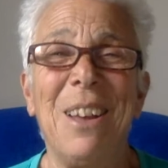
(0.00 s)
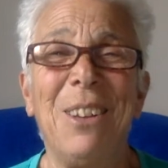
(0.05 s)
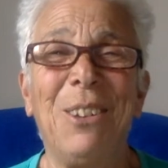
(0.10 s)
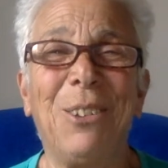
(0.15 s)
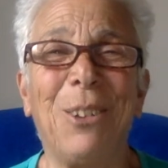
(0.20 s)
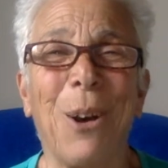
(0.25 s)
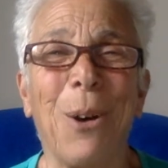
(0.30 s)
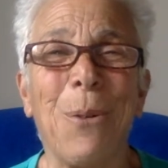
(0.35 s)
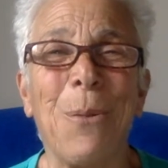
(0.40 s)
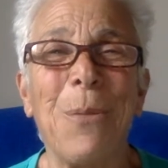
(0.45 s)

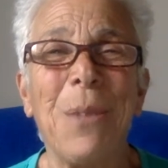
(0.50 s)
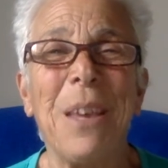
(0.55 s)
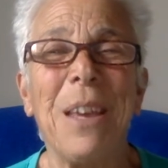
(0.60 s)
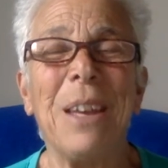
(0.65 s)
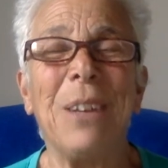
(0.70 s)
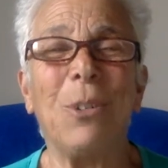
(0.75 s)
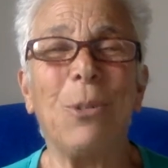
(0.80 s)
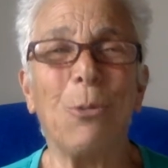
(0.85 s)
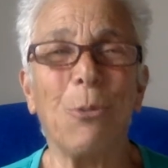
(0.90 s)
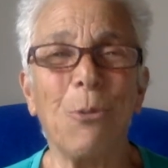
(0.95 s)
So
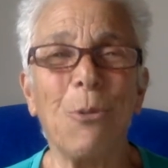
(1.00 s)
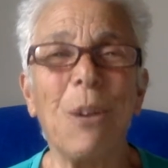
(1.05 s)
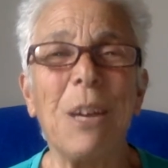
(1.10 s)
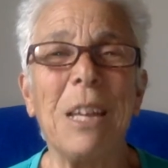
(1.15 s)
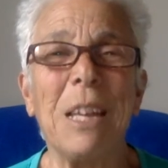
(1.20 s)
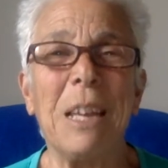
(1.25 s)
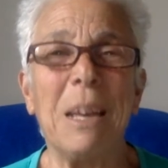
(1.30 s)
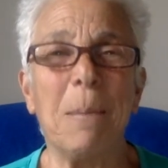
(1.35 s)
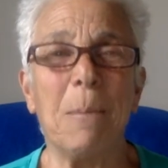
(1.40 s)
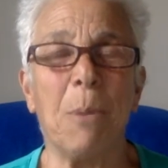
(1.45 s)
it's
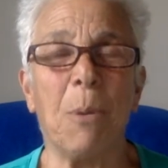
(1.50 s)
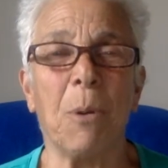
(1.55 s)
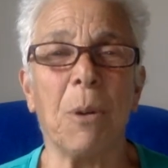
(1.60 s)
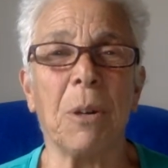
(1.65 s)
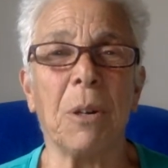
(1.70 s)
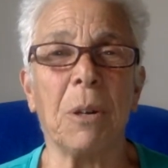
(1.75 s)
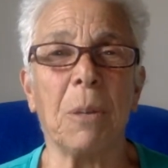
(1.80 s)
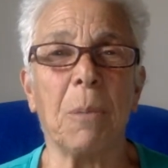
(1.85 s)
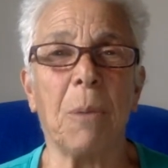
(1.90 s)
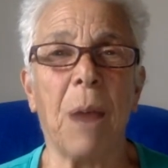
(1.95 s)
really
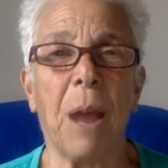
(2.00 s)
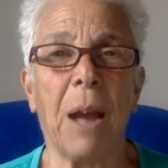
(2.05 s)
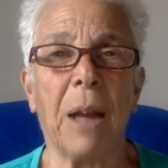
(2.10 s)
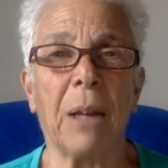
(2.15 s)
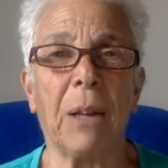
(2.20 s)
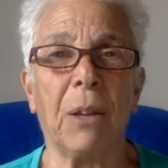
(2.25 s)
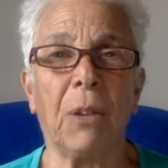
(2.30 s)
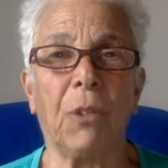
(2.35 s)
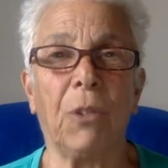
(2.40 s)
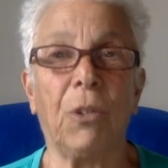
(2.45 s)
important to
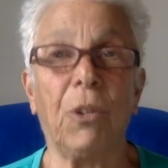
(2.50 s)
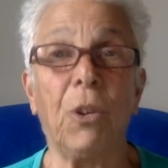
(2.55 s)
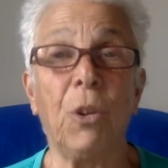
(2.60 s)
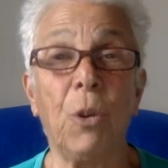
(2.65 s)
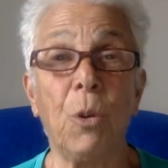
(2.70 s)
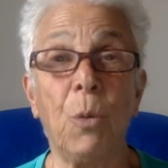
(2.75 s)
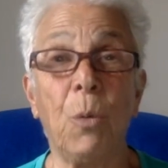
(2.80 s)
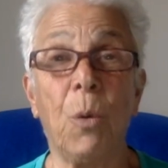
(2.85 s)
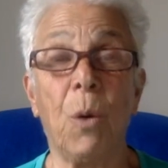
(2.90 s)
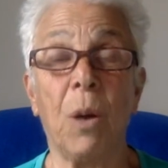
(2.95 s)
practice.
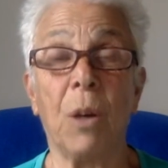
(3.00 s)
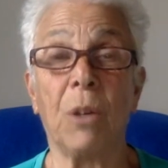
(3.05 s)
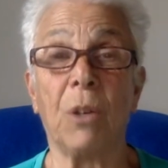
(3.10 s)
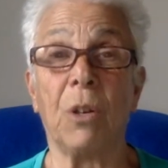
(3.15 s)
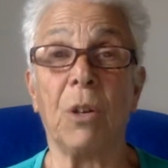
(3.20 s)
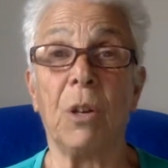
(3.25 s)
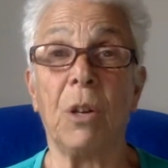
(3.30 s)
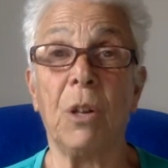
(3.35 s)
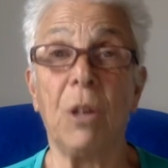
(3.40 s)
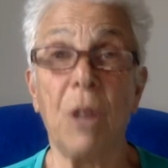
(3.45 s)
You want
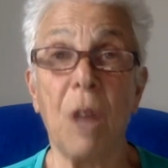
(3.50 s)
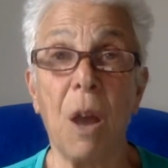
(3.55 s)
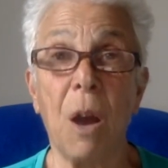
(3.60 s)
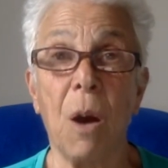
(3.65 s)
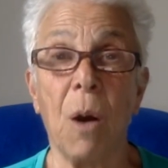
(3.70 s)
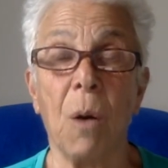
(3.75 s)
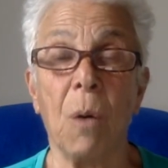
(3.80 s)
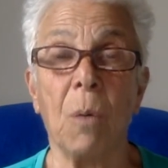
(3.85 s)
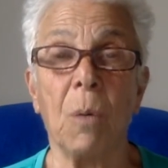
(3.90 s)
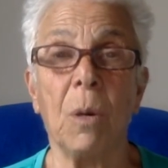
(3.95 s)
to
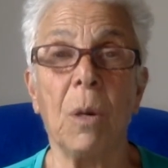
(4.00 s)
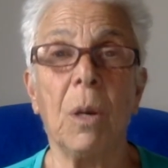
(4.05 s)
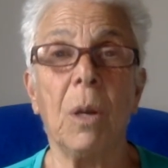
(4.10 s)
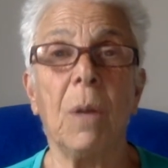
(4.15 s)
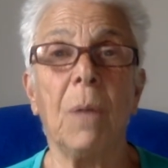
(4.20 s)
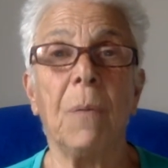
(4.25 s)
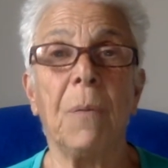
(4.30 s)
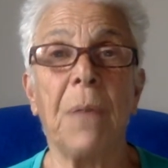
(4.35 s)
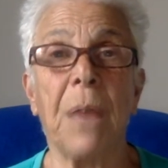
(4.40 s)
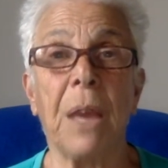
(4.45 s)
know
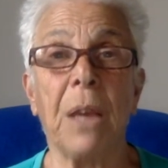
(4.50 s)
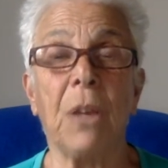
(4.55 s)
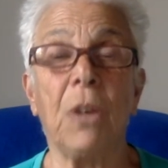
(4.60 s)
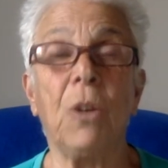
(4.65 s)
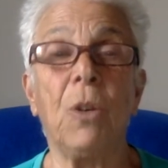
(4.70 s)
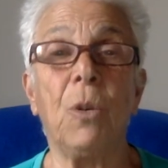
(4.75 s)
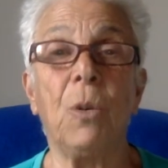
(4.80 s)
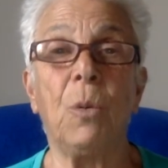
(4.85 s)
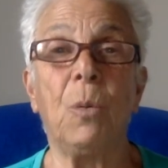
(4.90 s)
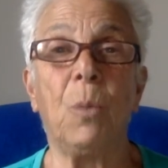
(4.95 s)
that
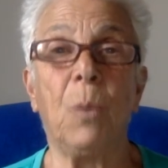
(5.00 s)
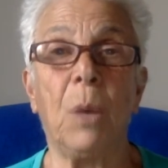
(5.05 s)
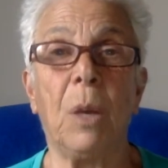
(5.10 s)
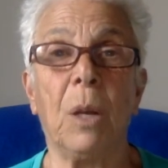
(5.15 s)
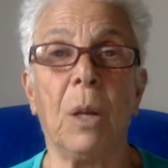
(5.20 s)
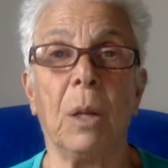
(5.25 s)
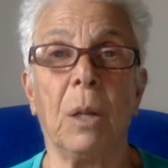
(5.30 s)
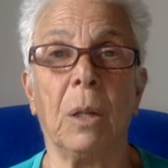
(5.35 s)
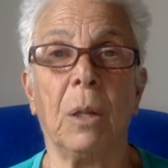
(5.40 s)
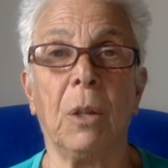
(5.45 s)
you
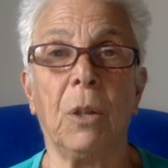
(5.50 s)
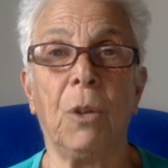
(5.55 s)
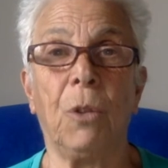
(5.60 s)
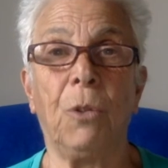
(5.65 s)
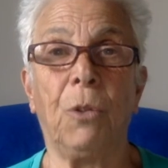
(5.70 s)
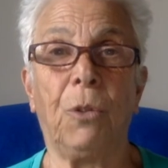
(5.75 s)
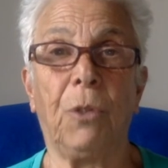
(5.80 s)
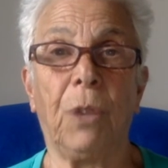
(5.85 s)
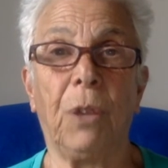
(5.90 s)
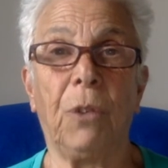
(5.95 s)
will
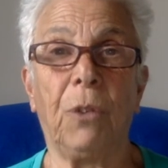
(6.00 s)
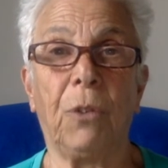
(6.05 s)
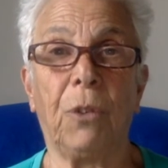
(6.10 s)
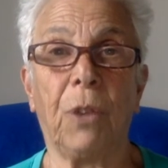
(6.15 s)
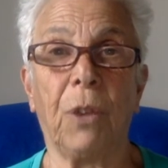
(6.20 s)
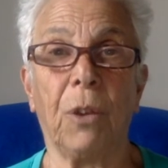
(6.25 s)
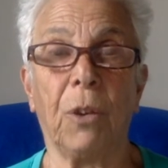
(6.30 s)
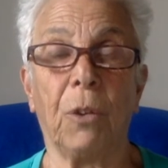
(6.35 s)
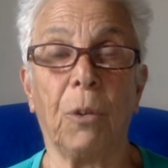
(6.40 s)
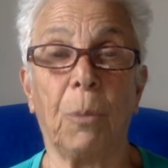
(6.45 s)
use these
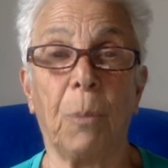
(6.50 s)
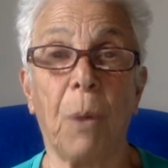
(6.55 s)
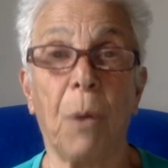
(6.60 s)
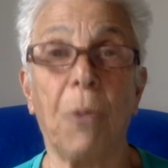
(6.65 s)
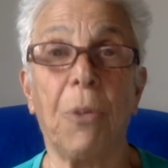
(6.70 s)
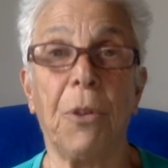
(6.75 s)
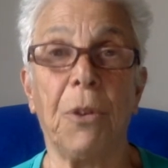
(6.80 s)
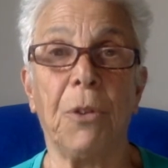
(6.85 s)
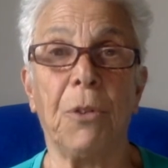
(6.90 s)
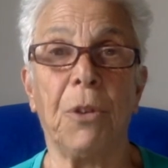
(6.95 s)
skills.
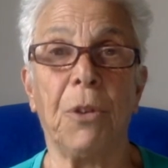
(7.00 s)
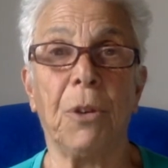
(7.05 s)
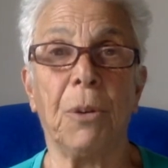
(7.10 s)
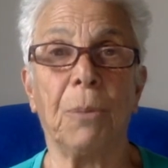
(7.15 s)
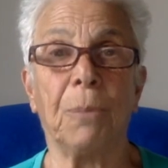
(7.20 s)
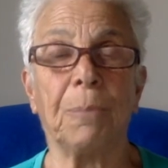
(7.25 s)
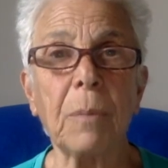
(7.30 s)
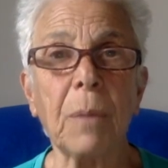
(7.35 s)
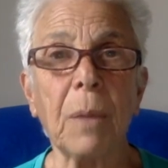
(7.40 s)
Both of you do.